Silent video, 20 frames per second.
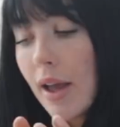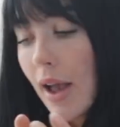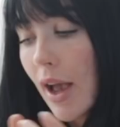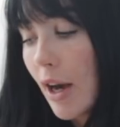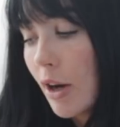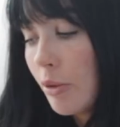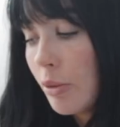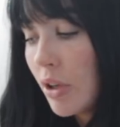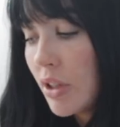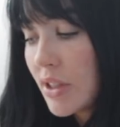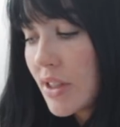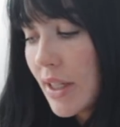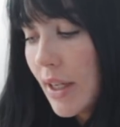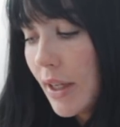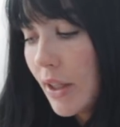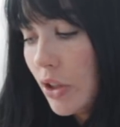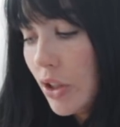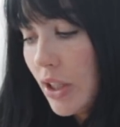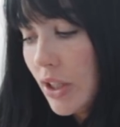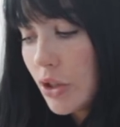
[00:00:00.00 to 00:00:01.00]
And I'm not
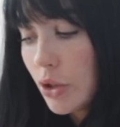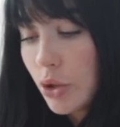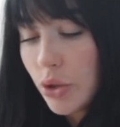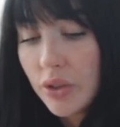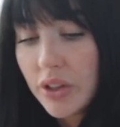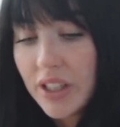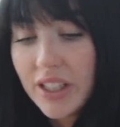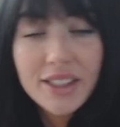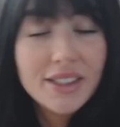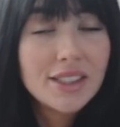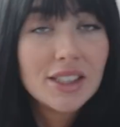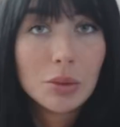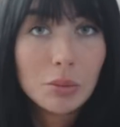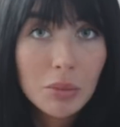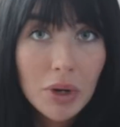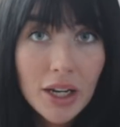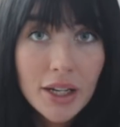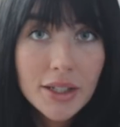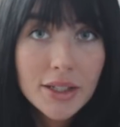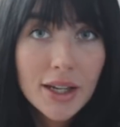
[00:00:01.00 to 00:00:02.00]
saying you need to do things to
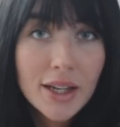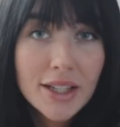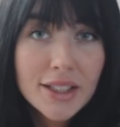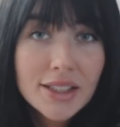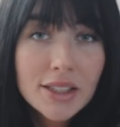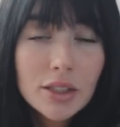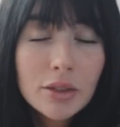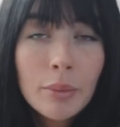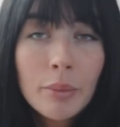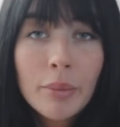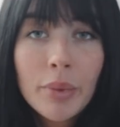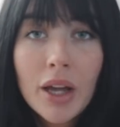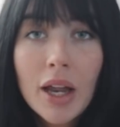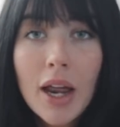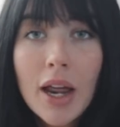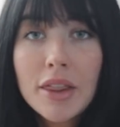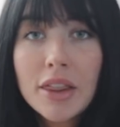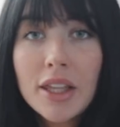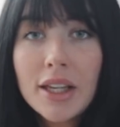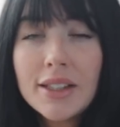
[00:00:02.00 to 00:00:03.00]
monetize them,
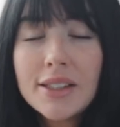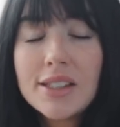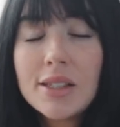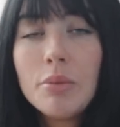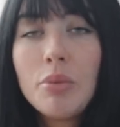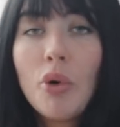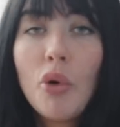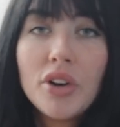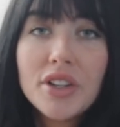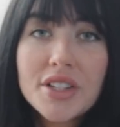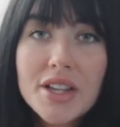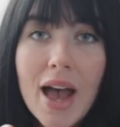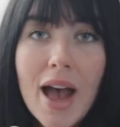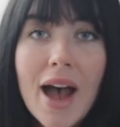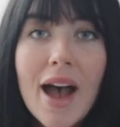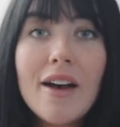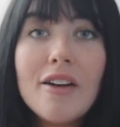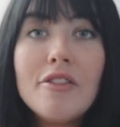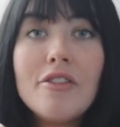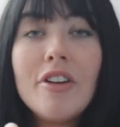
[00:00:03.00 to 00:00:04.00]
but I think it's important to
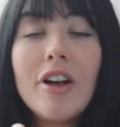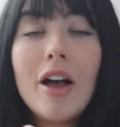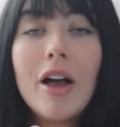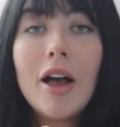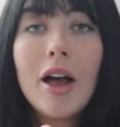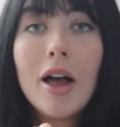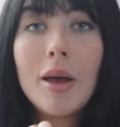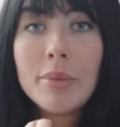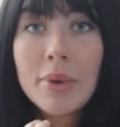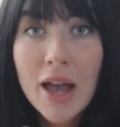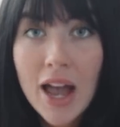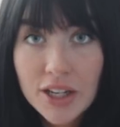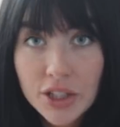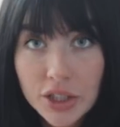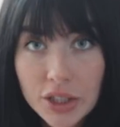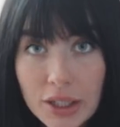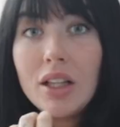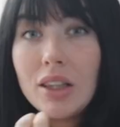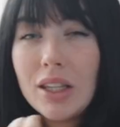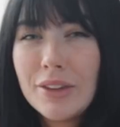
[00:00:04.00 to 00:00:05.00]
have a
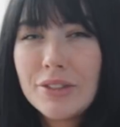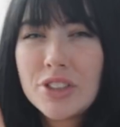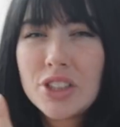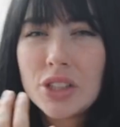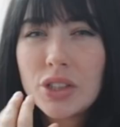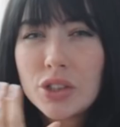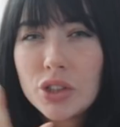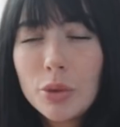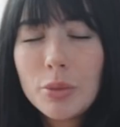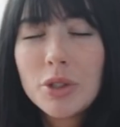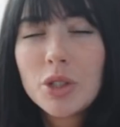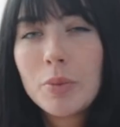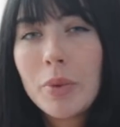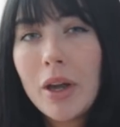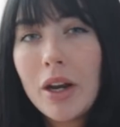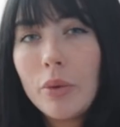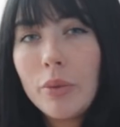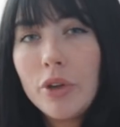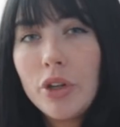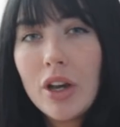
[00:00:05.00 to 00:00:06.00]
passion. Life is just so much
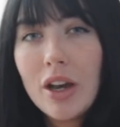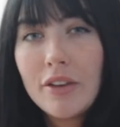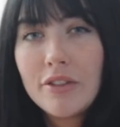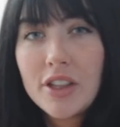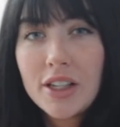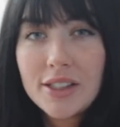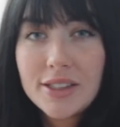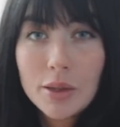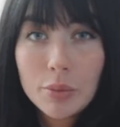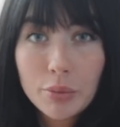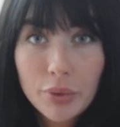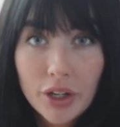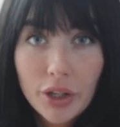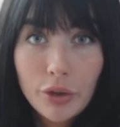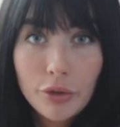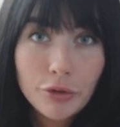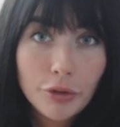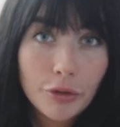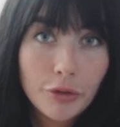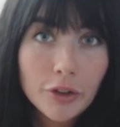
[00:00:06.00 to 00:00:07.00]
better when you have things that bring
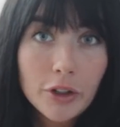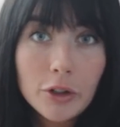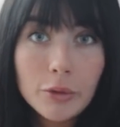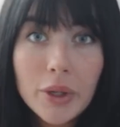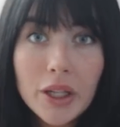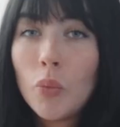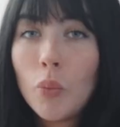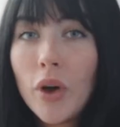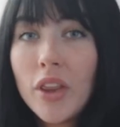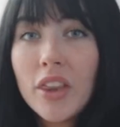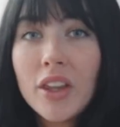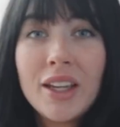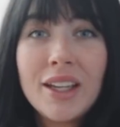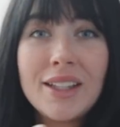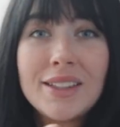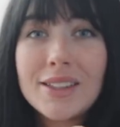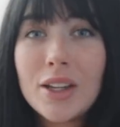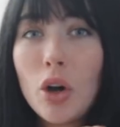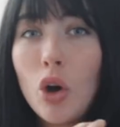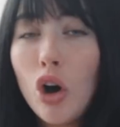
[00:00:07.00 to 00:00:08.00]
you fulfillment. Whether
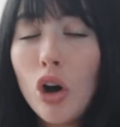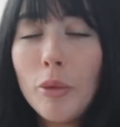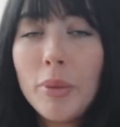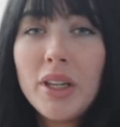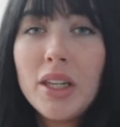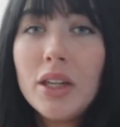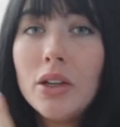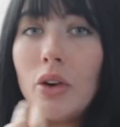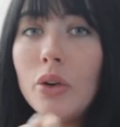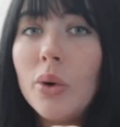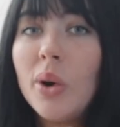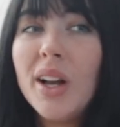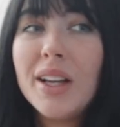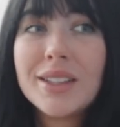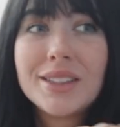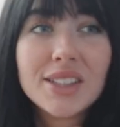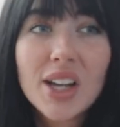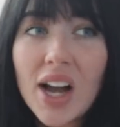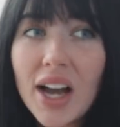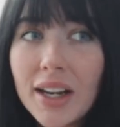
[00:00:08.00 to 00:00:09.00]
it's a hobby or
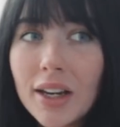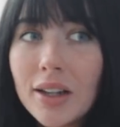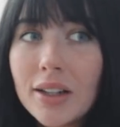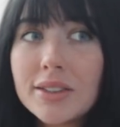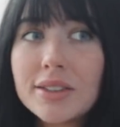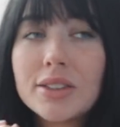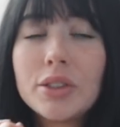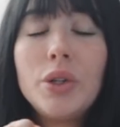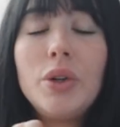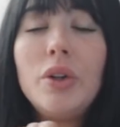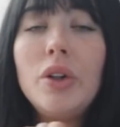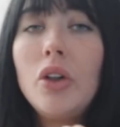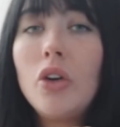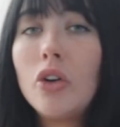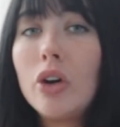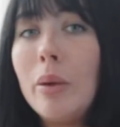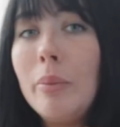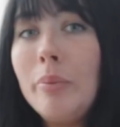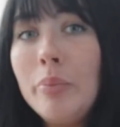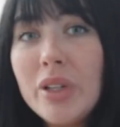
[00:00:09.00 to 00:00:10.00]
a side hustle
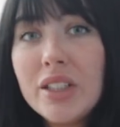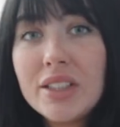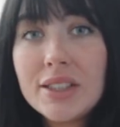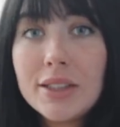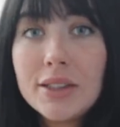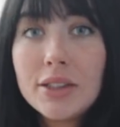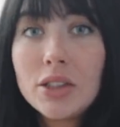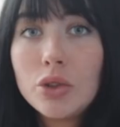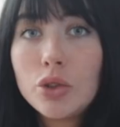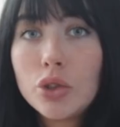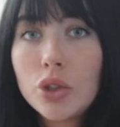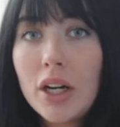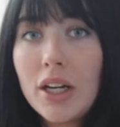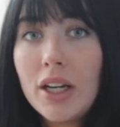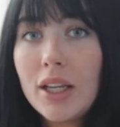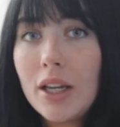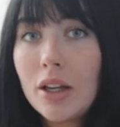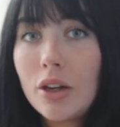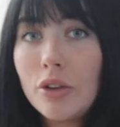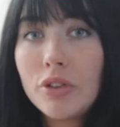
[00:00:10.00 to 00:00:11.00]
or a business you're trying
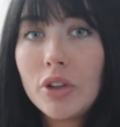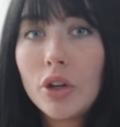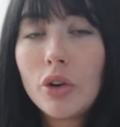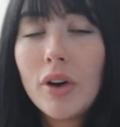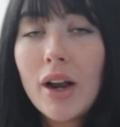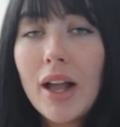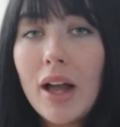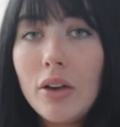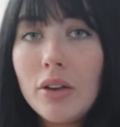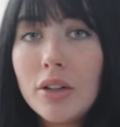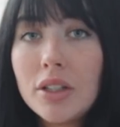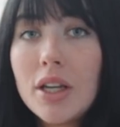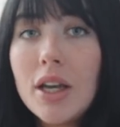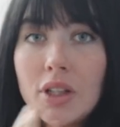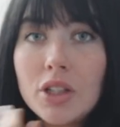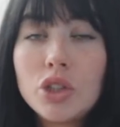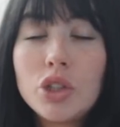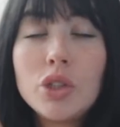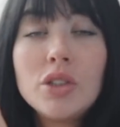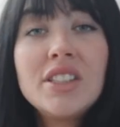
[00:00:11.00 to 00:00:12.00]
to get off the ground,
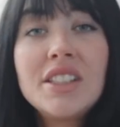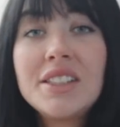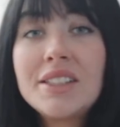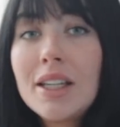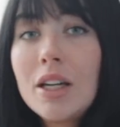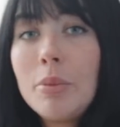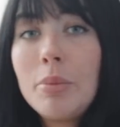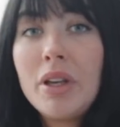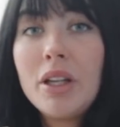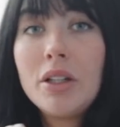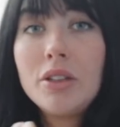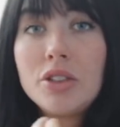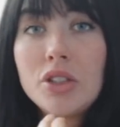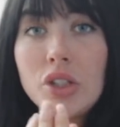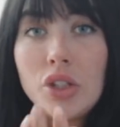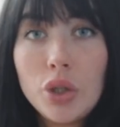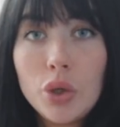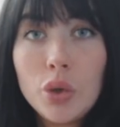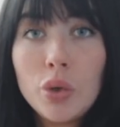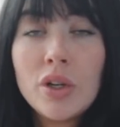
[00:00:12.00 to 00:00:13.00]
choose things that appeal
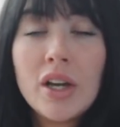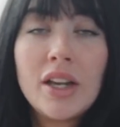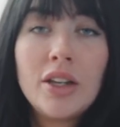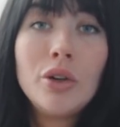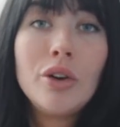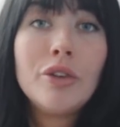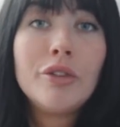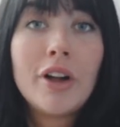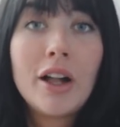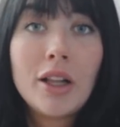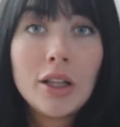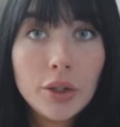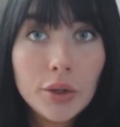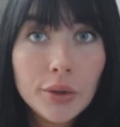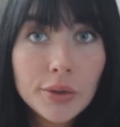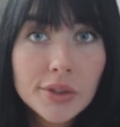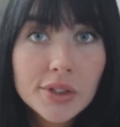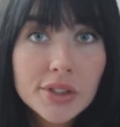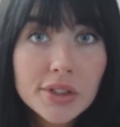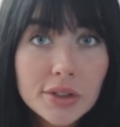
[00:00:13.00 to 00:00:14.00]
to you and your
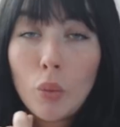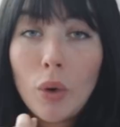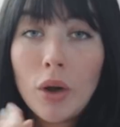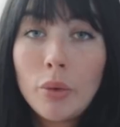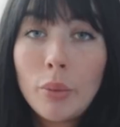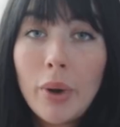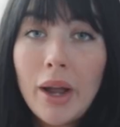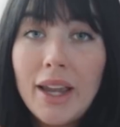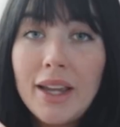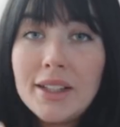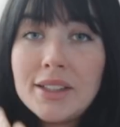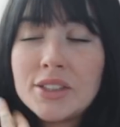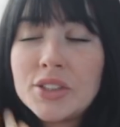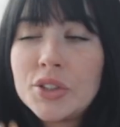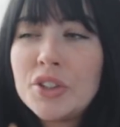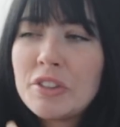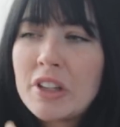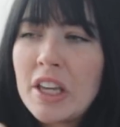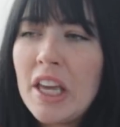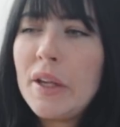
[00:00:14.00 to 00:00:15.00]
values. One way to
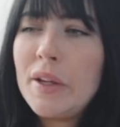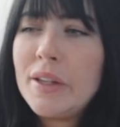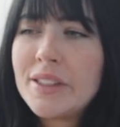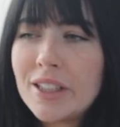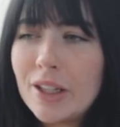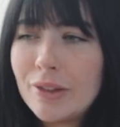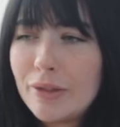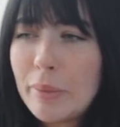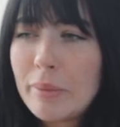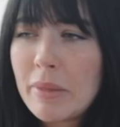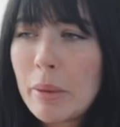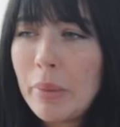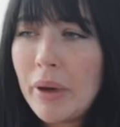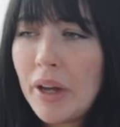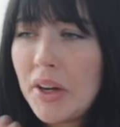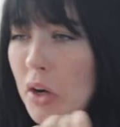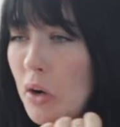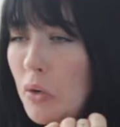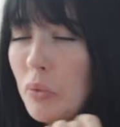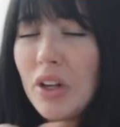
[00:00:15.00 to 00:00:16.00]
sort of kick yourself up the
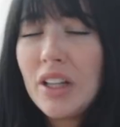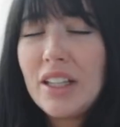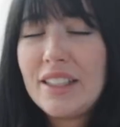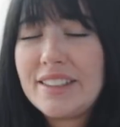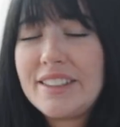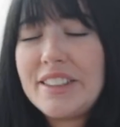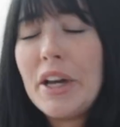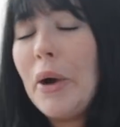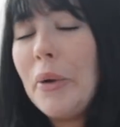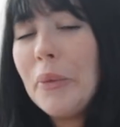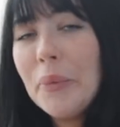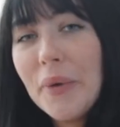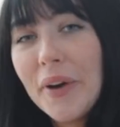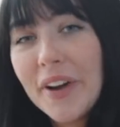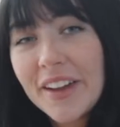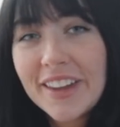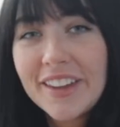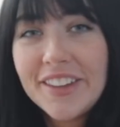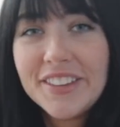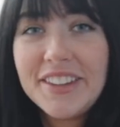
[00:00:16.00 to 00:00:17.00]
butt and really start
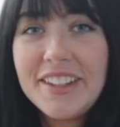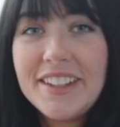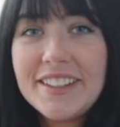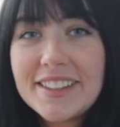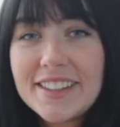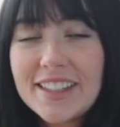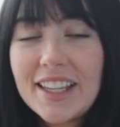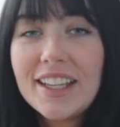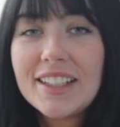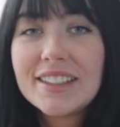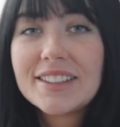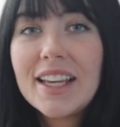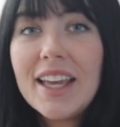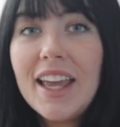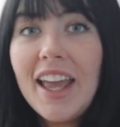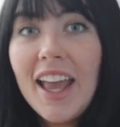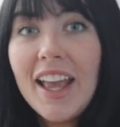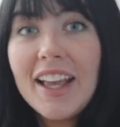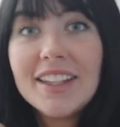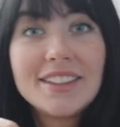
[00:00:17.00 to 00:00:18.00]
working on these things
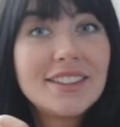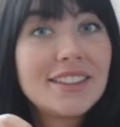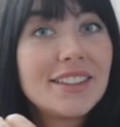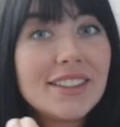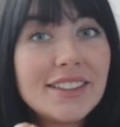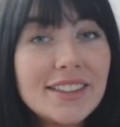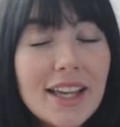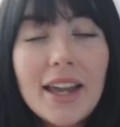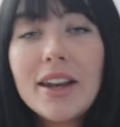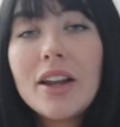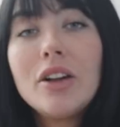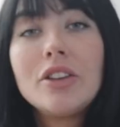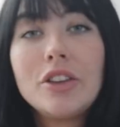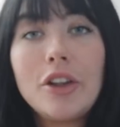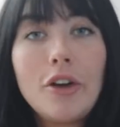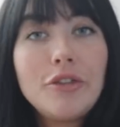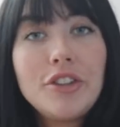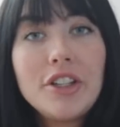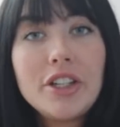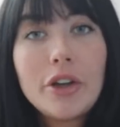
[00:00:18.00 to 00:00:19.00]
is to set a
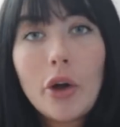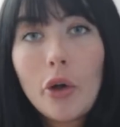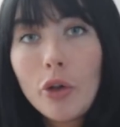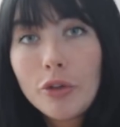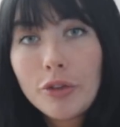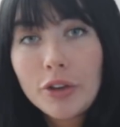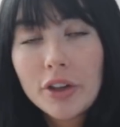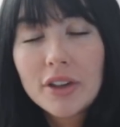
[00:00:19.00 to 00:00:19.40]
lofty goal for